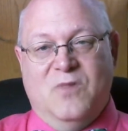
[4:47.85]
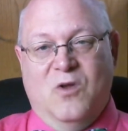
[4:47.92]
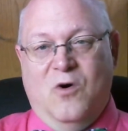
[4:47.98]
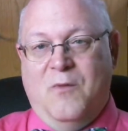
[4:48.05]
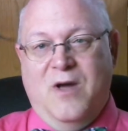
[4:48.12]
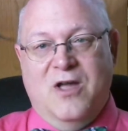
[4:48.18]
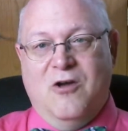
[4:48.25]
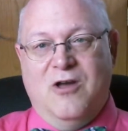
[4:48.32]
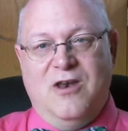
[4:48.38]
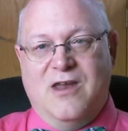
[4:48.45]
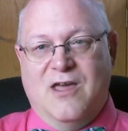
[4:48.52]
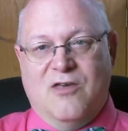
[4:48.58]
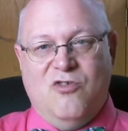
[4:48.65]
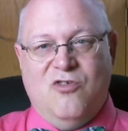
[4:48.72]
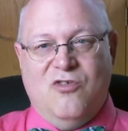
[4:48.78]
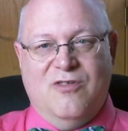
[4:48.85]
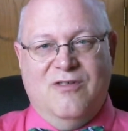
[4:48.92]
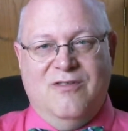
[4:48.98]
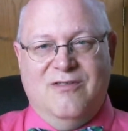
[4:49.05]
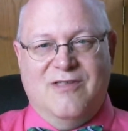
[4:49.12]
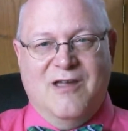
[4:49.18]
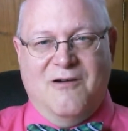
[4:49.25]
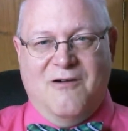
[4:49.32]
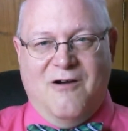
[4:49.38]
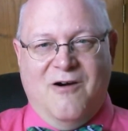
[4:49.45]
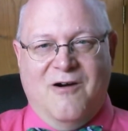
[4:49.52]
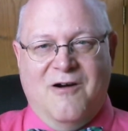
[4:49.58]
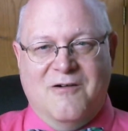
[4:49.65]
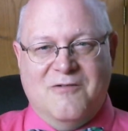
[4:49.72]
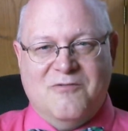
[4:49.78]
my goodness, there
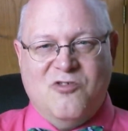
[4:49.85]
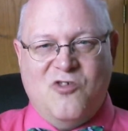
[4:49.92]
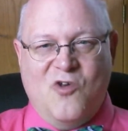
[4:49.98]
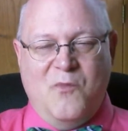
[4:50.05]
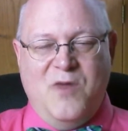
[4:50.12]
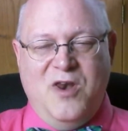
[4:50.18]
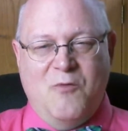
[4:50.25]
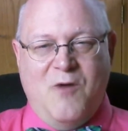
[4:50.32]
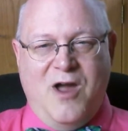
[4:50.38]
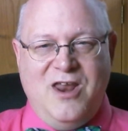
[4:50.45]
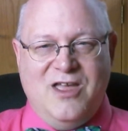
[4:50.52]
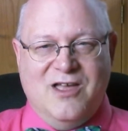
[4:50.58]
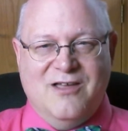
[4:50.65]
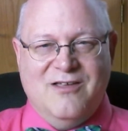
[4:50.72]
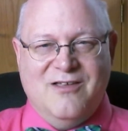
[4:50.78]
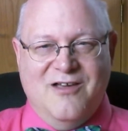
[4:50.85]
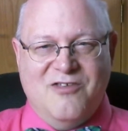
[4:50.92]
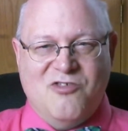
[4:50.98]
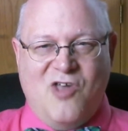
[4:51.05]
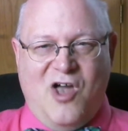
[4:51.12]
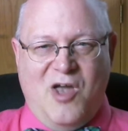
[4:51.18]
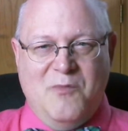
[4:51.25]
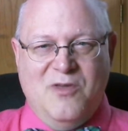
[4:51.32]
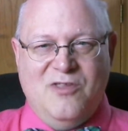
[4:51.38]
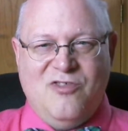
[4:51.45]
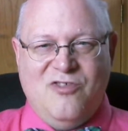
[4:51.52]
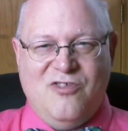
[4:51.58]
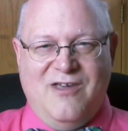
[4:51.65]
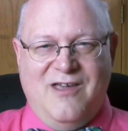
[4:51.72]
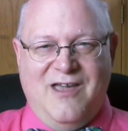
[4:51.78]
are so many writing
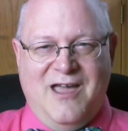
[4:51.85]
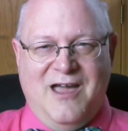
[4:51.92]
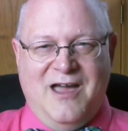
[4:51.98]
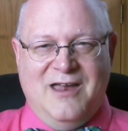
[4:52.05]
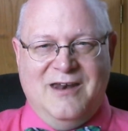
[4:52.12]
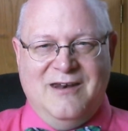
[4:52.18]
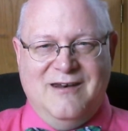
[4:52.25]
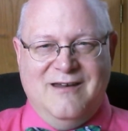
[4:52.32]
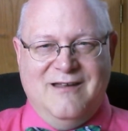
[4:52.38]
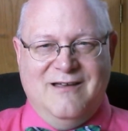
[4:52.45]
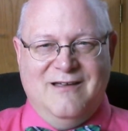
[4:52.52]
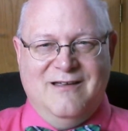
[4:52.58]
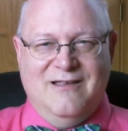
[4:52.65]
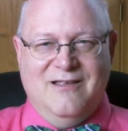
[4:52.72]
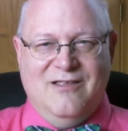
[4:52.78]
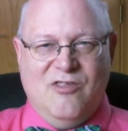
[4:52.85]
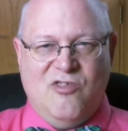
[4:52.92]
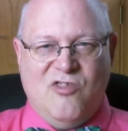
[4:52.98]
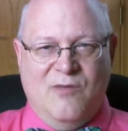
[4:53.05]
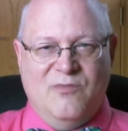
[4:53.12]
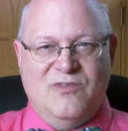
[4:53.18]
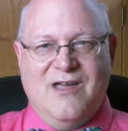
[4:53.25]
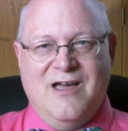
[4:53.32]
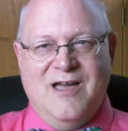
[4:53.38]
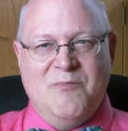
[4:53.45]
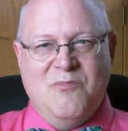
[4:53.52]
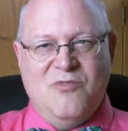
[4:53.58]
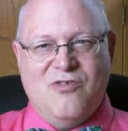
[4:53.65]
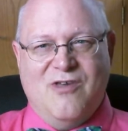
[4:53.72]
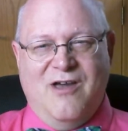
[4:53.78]
assignments, and
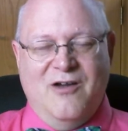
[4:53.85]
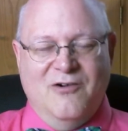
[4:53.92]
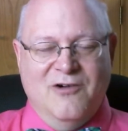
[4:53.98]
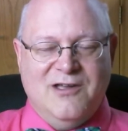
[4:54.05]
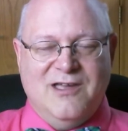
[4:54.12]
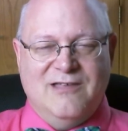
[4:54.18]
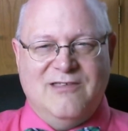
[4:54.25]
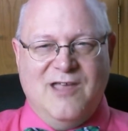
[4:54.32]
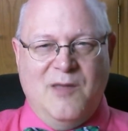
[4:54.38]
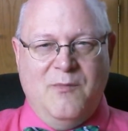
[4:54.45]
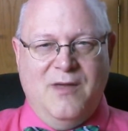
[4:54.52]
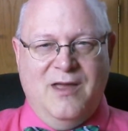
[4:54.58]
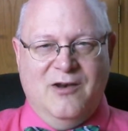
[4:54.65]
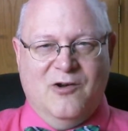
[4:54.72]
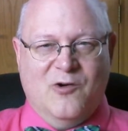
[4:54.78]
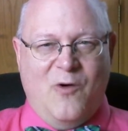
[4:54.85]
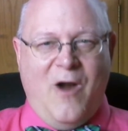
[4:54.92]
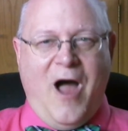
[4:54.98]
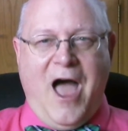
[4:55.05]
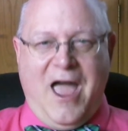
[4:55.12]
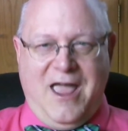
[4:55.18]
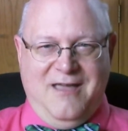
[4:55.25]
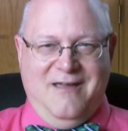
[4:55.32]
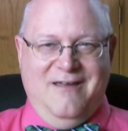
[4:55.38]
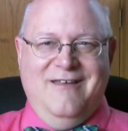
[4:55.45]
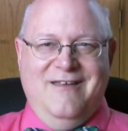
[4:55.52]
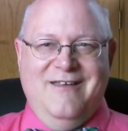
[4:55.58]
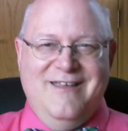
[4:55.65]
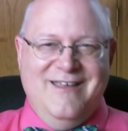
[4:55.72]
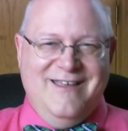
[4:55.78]
sometimes I look at them and cry.
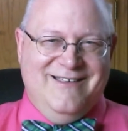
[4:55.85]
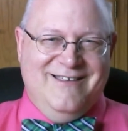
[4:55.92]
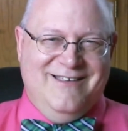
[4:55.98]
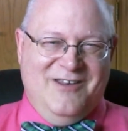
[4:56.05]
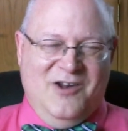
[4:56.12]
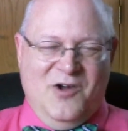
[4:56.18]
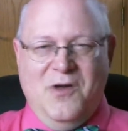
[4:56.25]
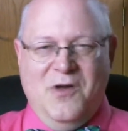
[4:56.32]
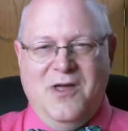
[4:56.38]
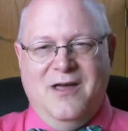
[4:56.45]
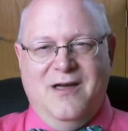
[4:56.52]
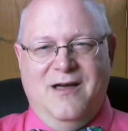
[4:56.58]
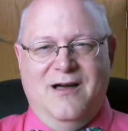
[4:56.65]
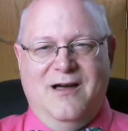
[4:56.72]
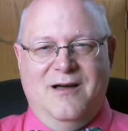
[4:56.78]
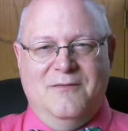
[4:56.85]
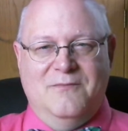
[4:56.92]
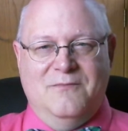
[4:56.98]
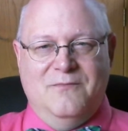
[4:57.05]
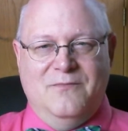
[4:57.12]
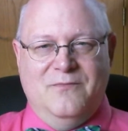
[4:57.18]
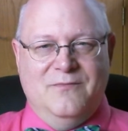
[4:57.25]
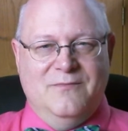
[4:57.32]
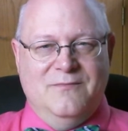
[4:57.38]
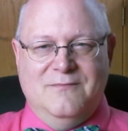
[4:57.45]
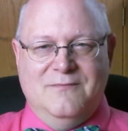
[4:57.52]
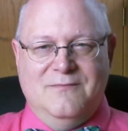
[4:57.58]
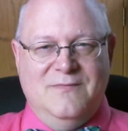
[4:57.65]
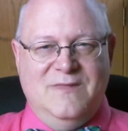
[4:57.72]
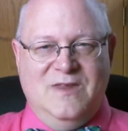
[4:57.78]
You know,
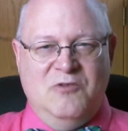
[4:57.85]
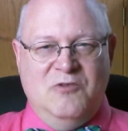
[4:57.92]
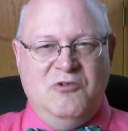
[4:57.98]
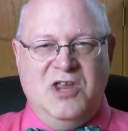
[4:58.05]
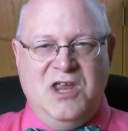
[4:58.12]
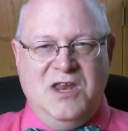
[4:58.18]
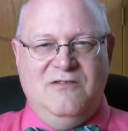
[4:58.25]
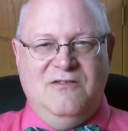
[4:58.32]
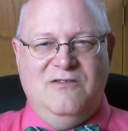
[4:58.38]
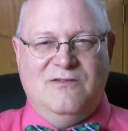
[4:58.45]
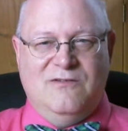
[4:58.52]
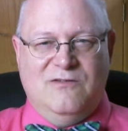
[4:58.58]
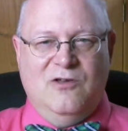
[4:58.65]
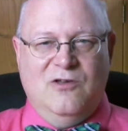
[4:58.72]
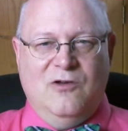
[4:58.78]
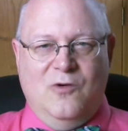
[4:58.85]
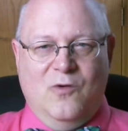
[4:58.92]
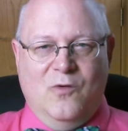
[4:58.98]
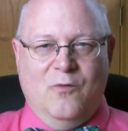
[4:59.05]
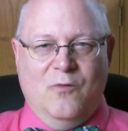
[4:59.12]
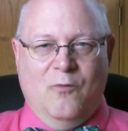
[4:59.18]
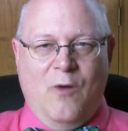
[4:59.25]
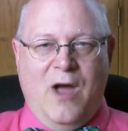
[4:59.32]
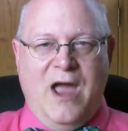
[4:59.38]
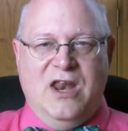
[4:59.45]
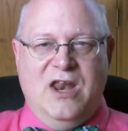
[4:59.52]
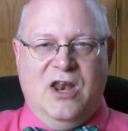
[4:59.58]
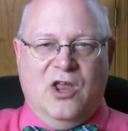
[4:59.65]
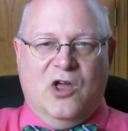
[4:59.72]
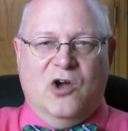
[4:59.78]
you need to write
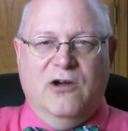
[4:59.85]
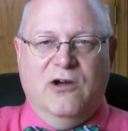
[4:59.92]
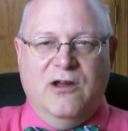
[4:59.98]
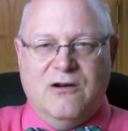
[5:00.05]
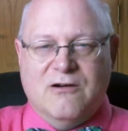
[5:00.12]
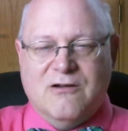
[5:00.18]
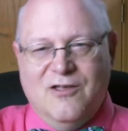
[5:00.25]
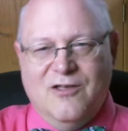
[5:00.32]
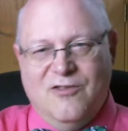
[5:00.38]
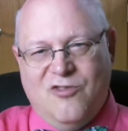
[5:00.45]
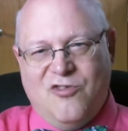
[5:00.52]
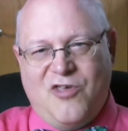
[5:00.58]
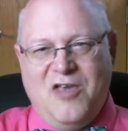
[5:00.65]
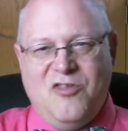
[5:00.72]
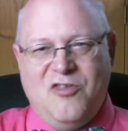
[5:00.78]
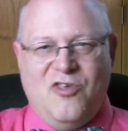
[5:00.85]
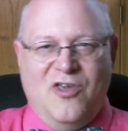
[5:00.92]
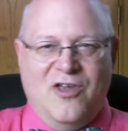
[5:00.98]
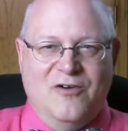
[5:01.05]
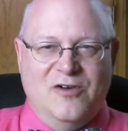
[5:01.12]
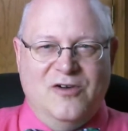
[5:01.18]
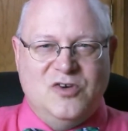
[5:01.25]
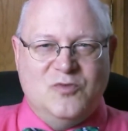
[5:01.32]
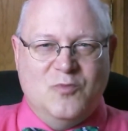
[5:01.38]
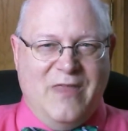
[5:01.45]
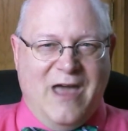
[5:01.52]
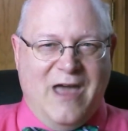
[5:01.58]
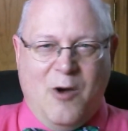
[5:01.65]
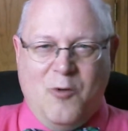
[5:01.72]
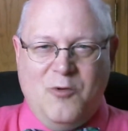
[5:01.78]
in clear, concise English
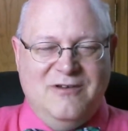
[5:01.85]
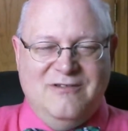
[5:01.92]
without